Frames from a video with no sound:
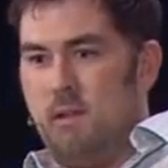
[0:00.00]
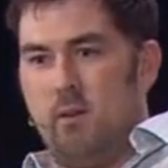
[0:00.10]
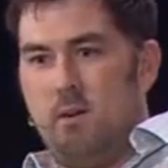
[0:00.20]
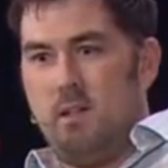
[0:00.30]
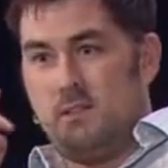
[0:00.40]
you know,
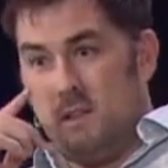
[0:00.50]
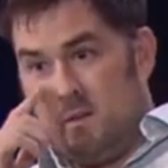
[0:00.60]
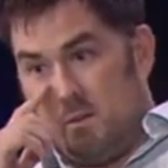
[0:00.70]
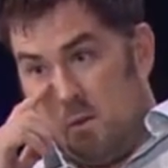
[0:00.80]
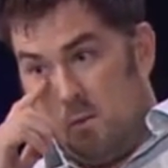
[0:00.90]
all that
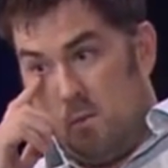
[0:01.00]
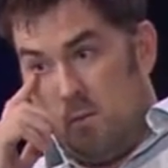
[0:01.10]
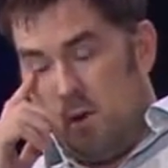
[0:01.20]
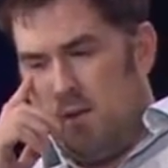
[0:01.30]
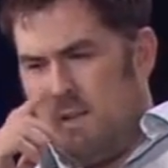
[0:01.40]
stuff. So
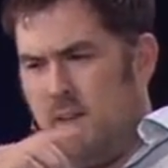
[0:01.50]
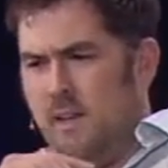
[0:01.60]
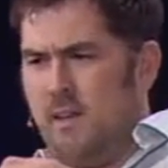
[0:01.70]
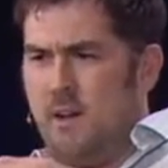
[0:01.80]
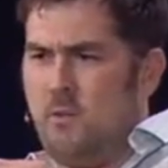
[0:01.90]

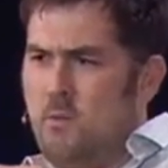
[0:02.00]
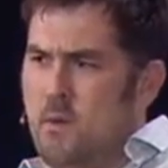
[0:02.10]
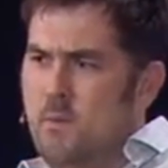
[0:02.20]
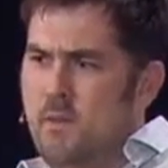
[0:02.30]
apparently, I don't remember